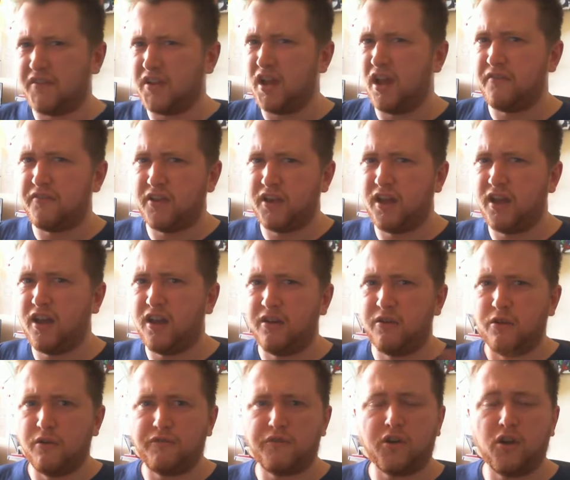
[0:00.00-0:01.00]
the other,
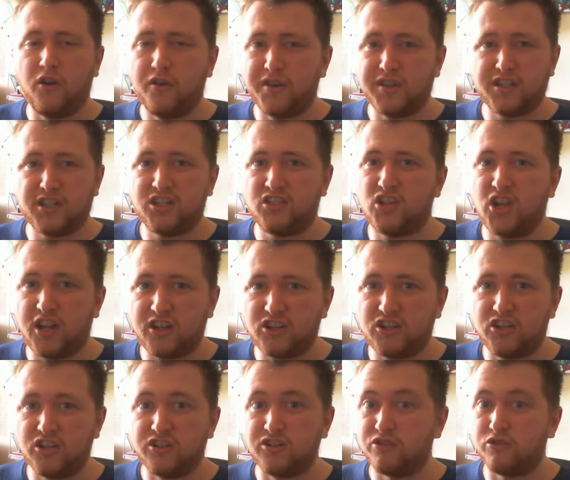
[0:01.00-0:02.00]
or if you've got any
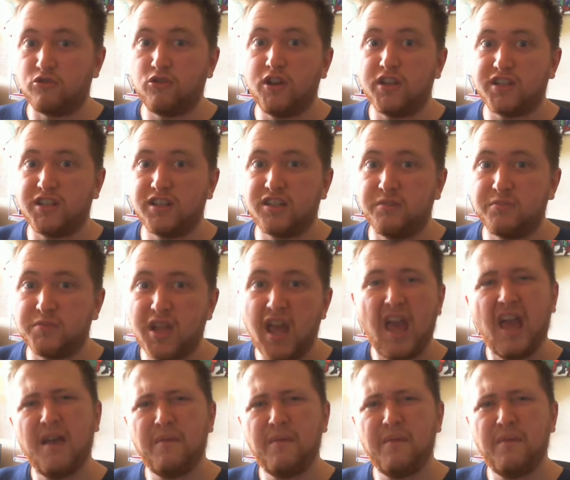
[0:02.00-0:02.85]
suggestions or criticisms,